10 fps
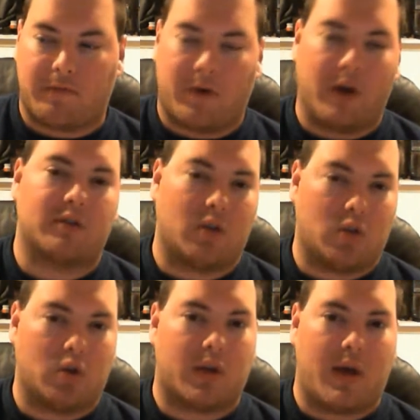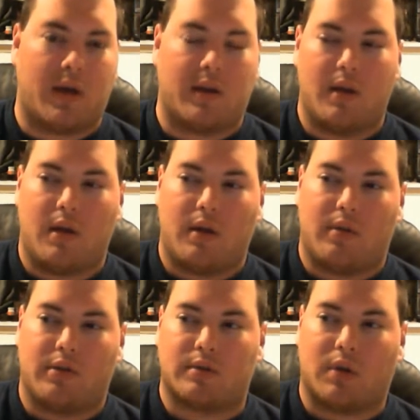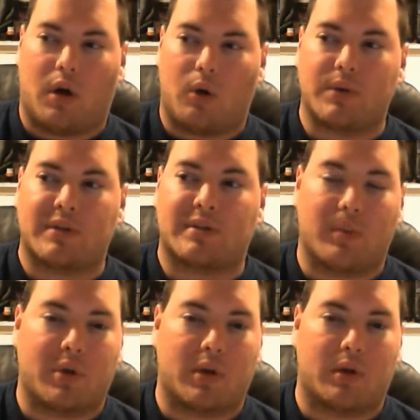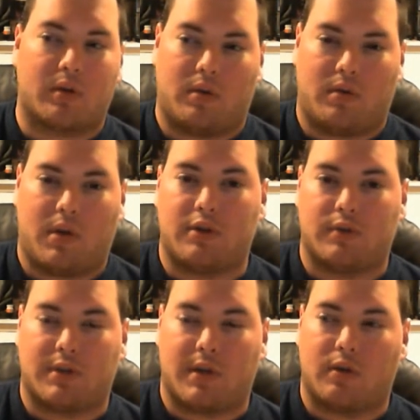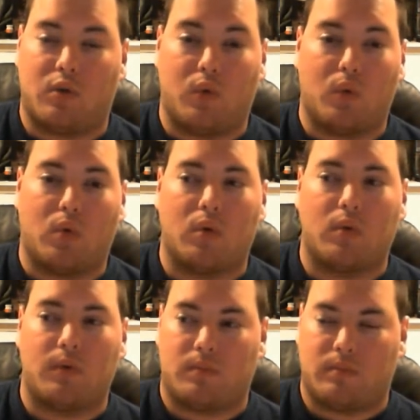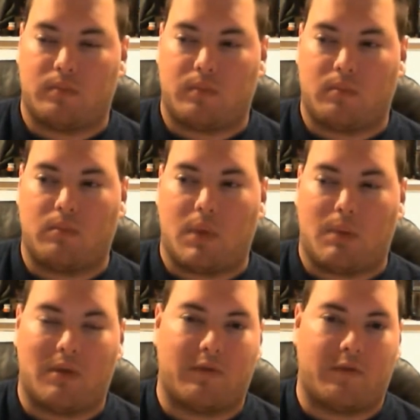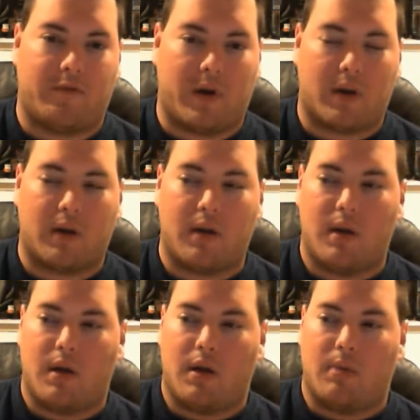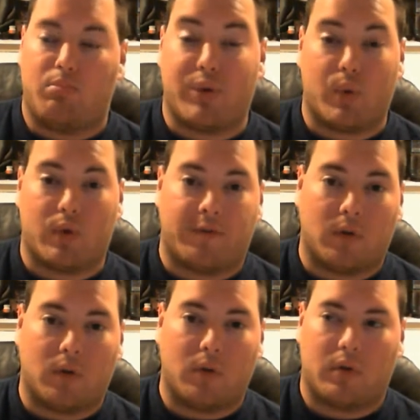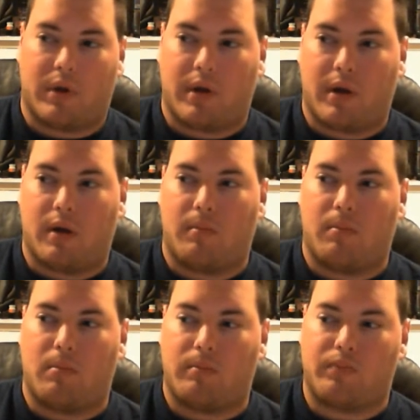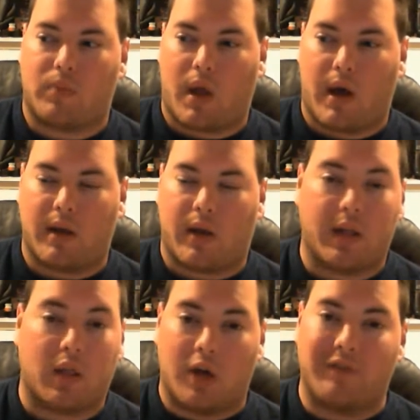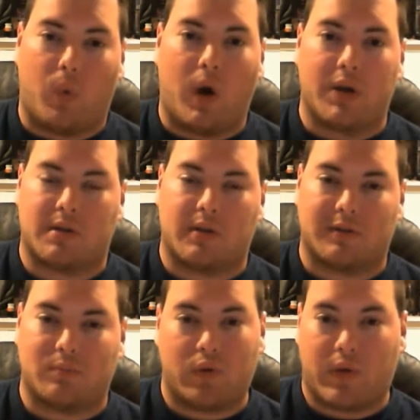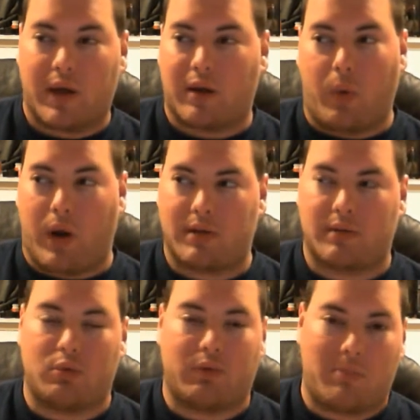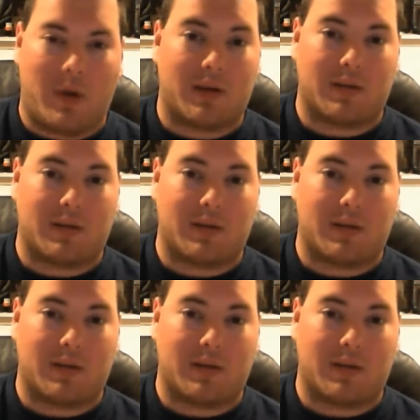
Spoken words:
fun to look at. There's always something interesting, cool, maybe even funny, beautiful. I love watching this movie. I could watch this movie many